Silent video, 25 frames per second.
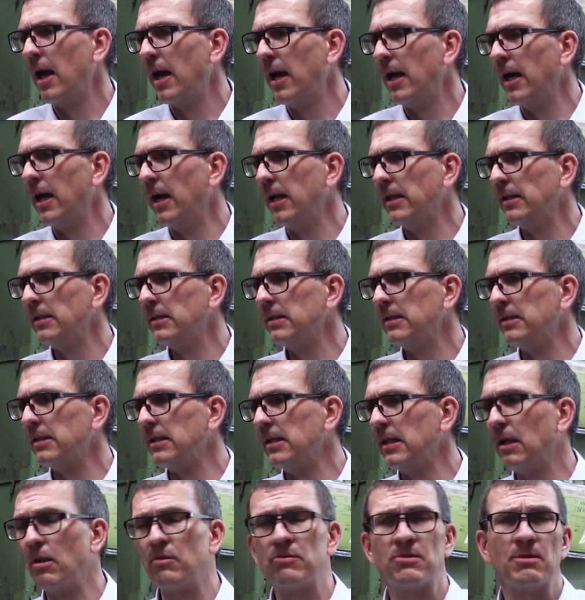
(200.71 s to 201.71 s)
and
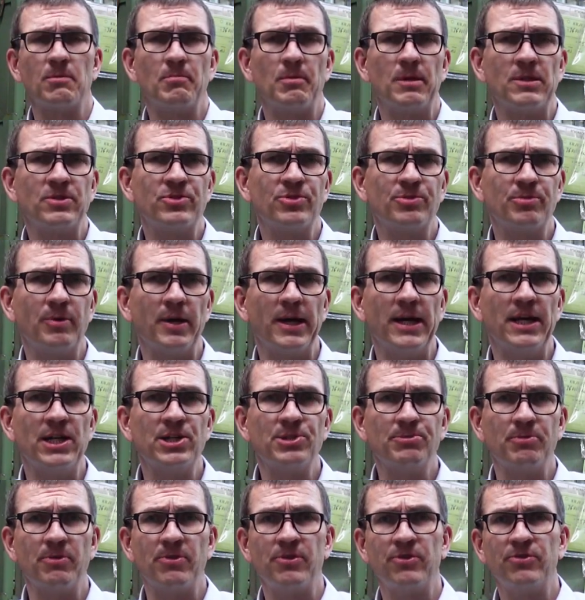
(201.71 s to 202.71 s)
it looks a little bit
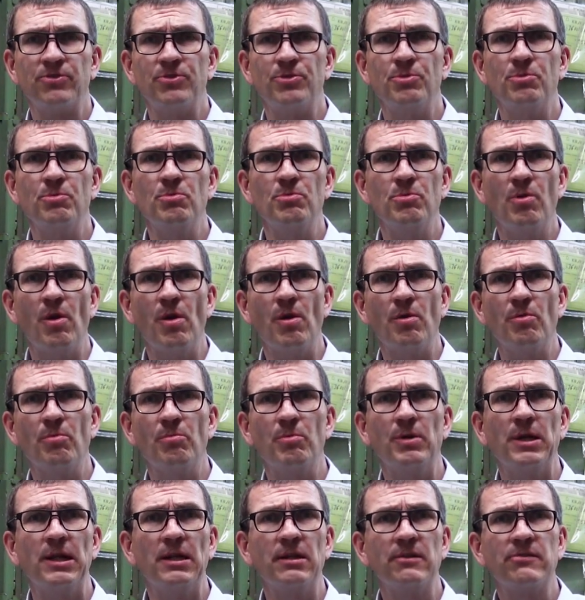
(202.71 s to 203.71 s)
strange with these 2
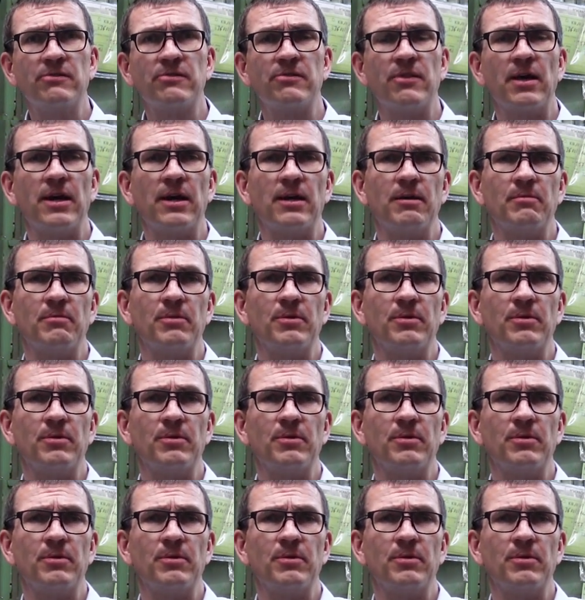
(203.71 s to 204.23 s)
rails there,